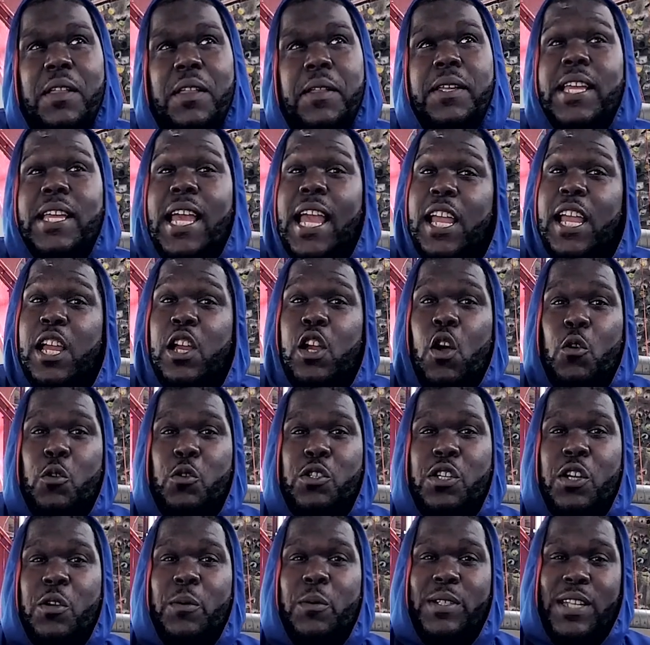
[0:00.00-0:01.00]
Gang
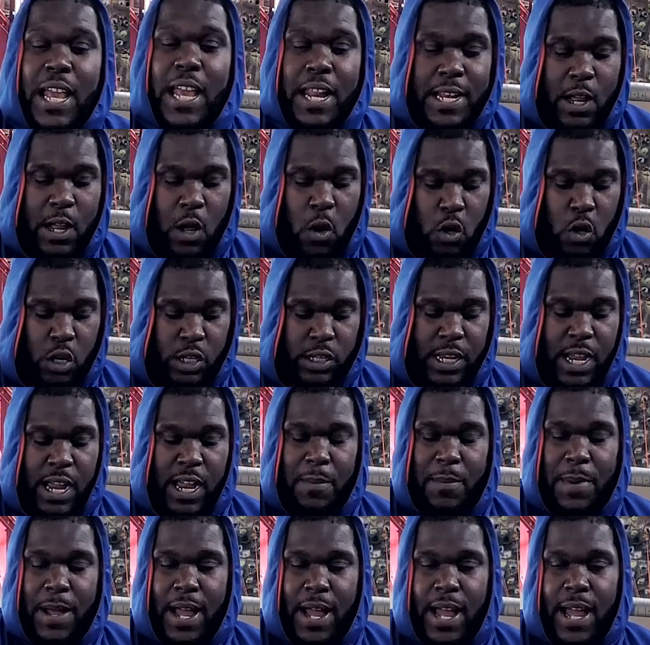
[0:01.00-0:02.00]
culture was at an
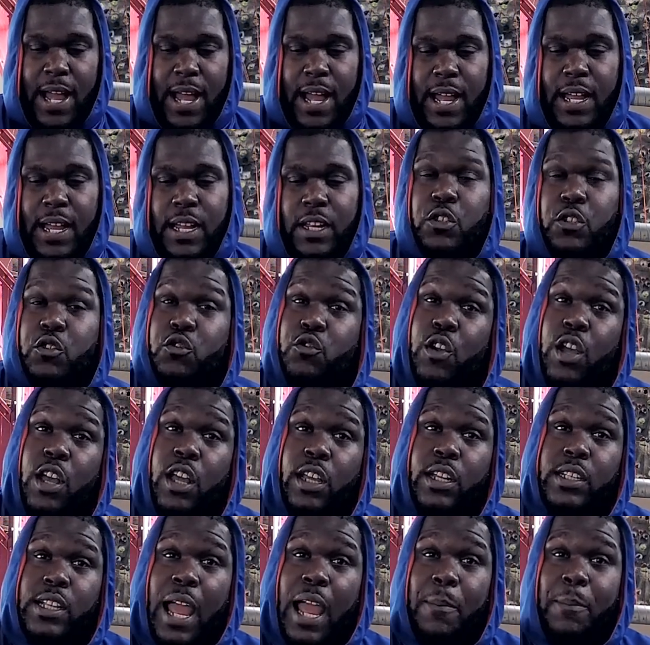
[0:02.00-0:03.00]
all-time high.
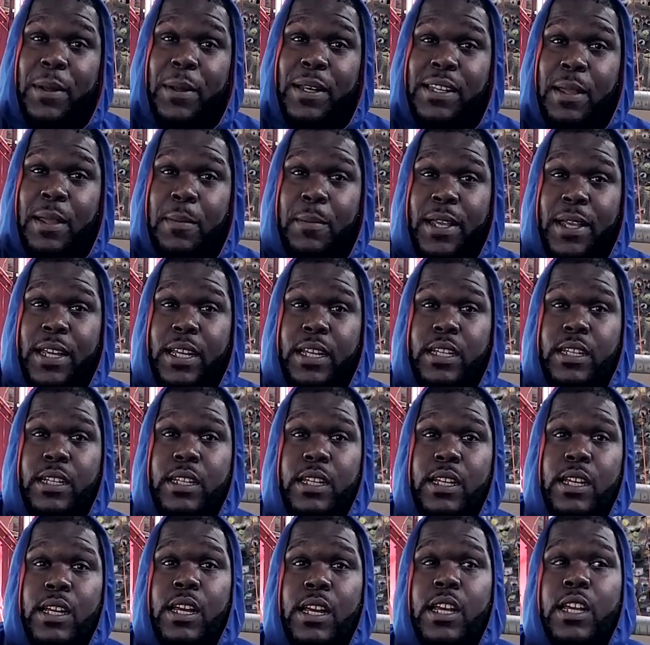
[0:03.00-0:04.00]
Drug epidemic,
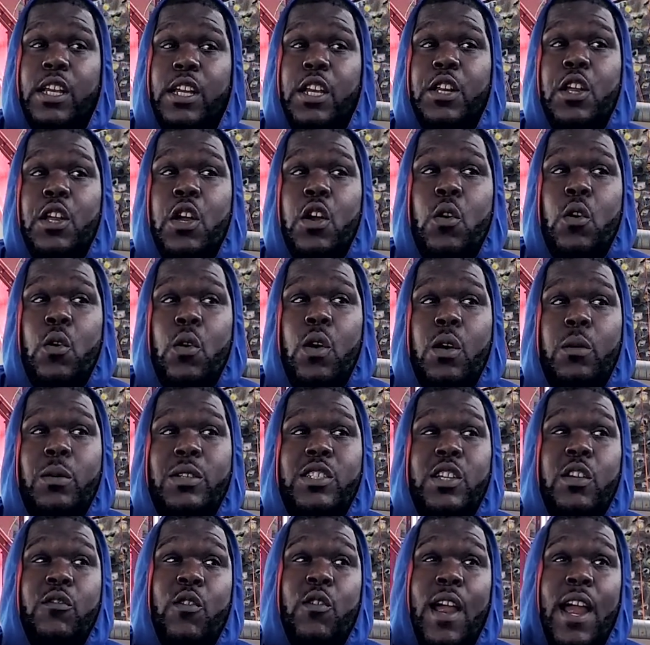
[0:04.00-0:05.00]

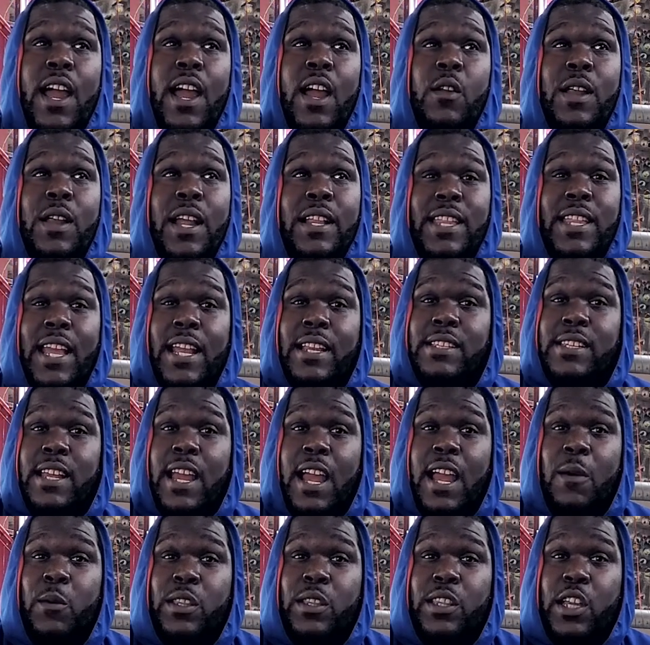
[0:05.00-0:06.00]
was around at that
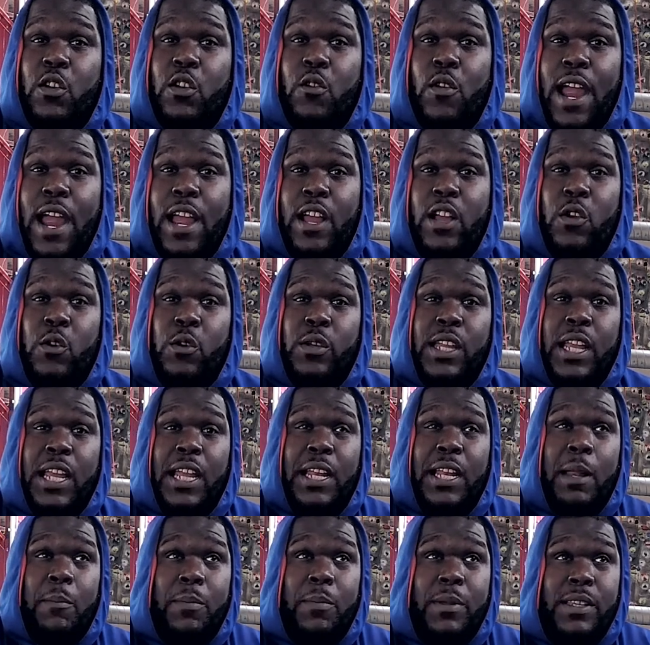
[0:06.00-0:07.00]
time with the crack
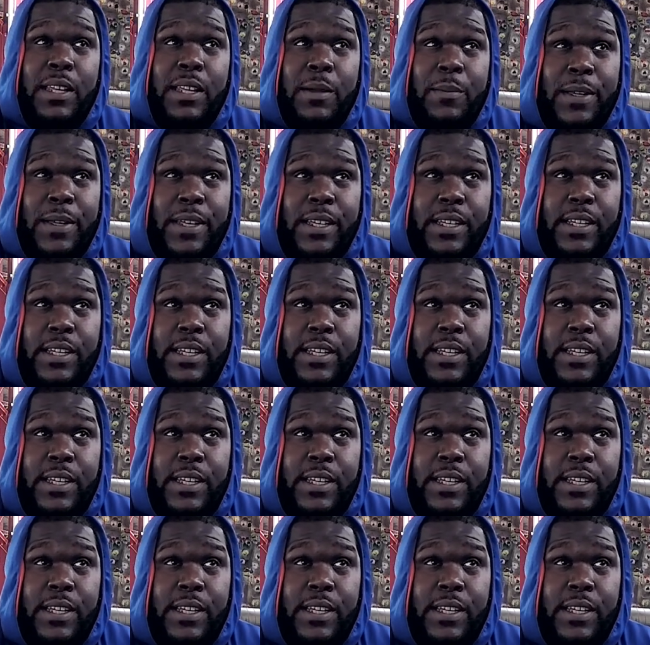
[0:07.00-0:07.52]
cocaine epidemic.